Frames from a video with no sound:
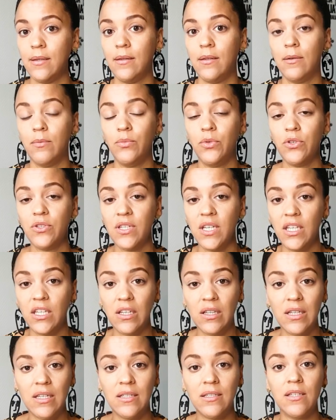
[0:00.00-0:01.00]
the music
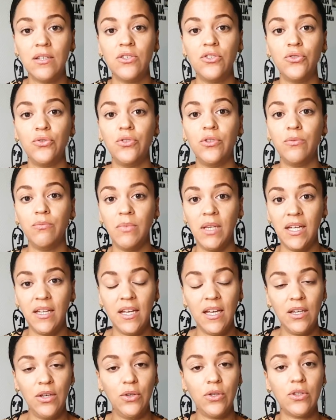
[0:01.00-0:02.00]
you listen to, the
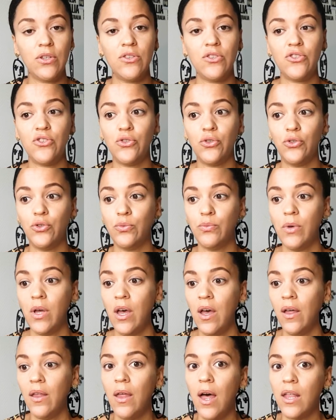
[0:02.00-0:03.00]
media you consume,
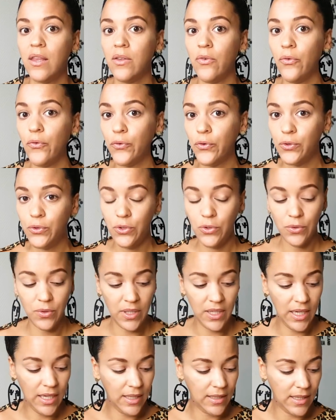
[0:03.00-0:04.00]
the food you
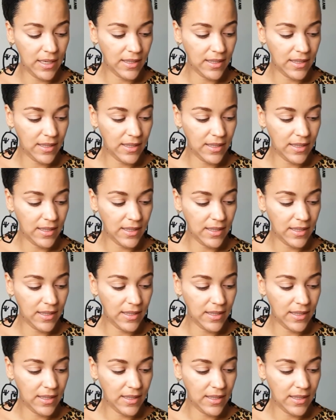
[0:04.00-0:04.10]
eat.